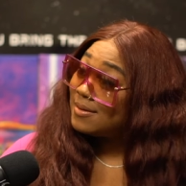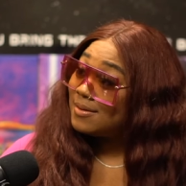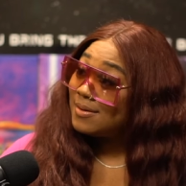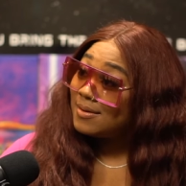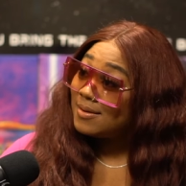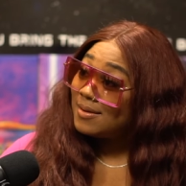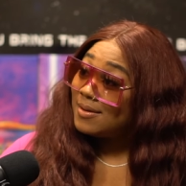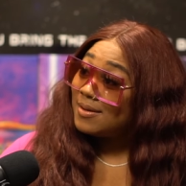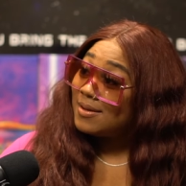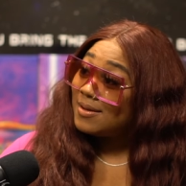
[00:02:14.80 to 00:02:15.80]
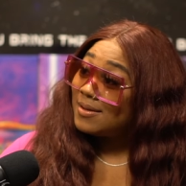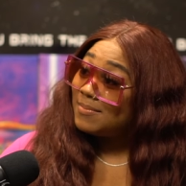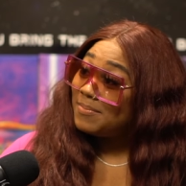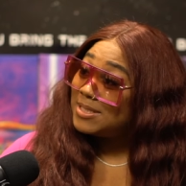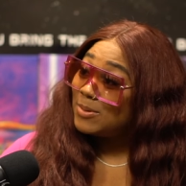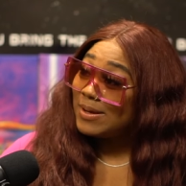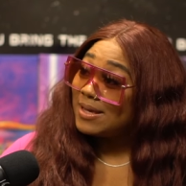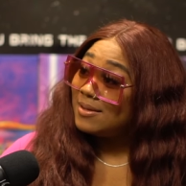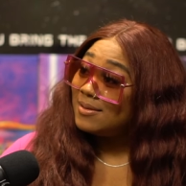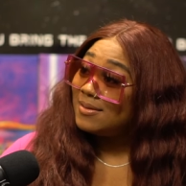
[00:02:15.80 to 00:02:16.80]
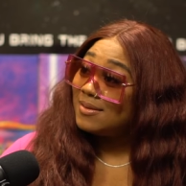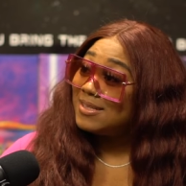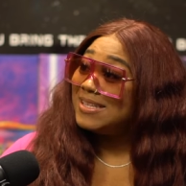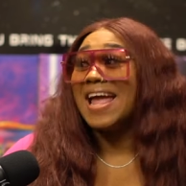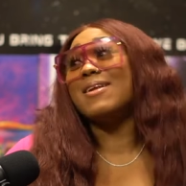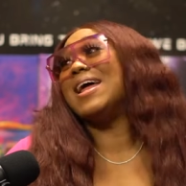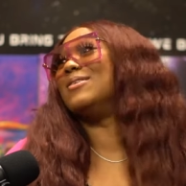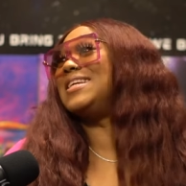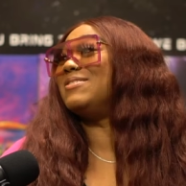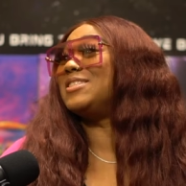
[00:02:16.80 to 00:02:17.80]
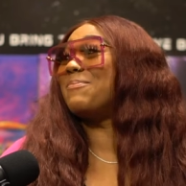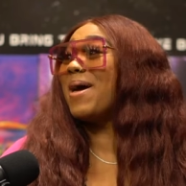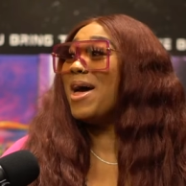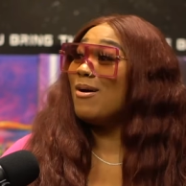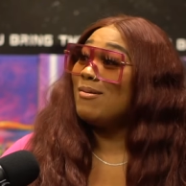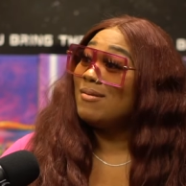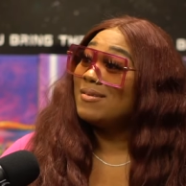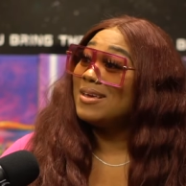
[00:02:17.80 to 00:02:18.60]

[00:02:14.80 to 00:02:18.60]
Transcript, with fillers: Mm-hmm. Between Dan now Dave Chappelle. Dave